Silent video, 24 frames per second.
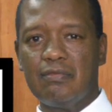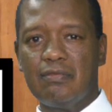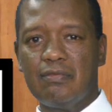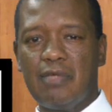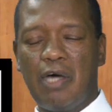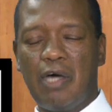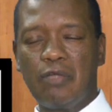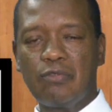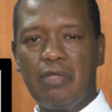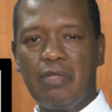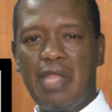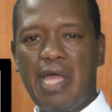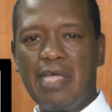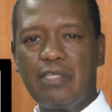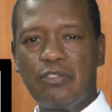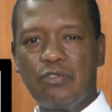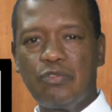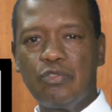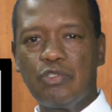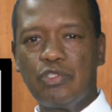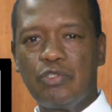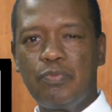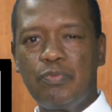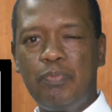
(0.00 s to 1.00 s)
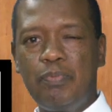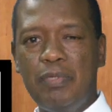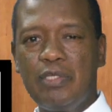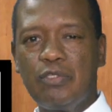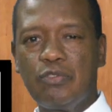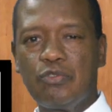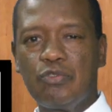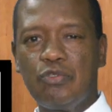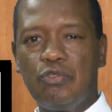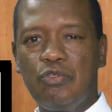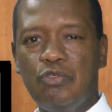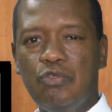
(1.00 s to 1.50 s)
I would like to
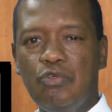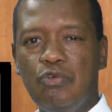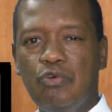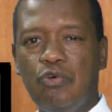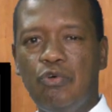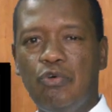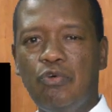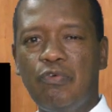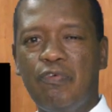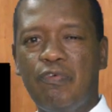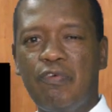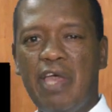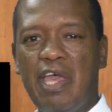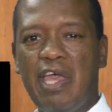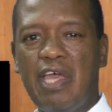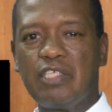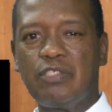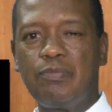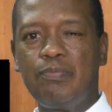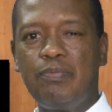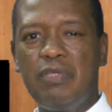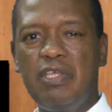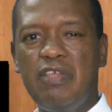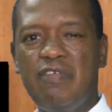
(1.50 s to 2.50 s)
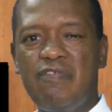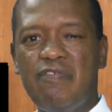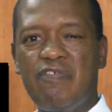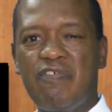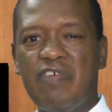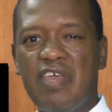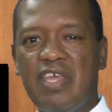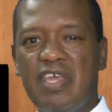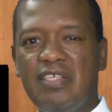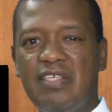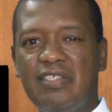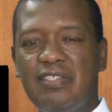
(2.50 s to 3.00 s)
speak to you who has been
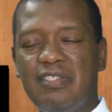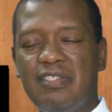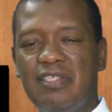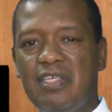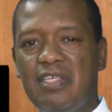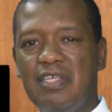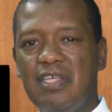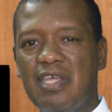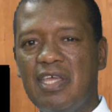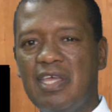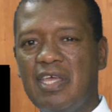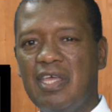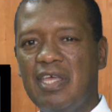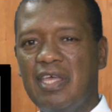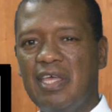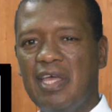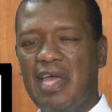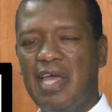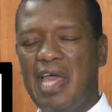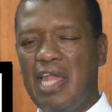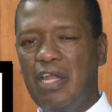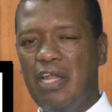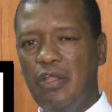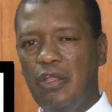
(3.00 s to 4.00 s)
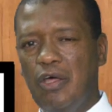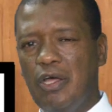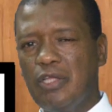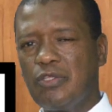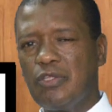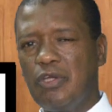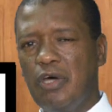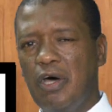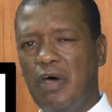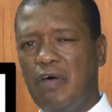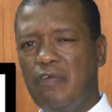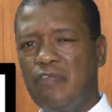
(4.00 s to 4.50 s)
facing a
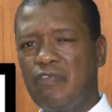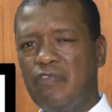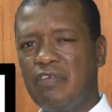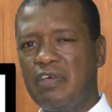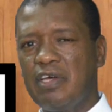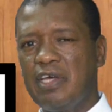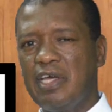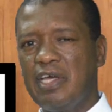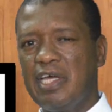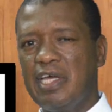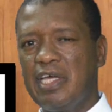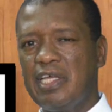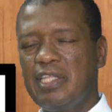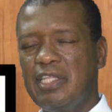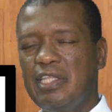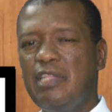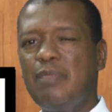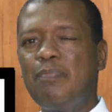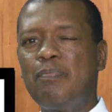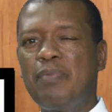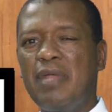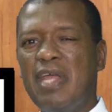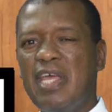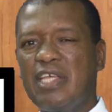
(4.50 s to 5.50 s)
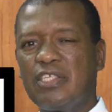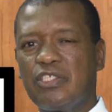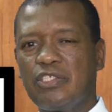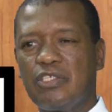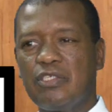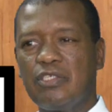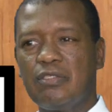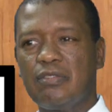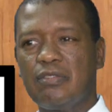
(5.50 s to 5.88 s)
lot of depression.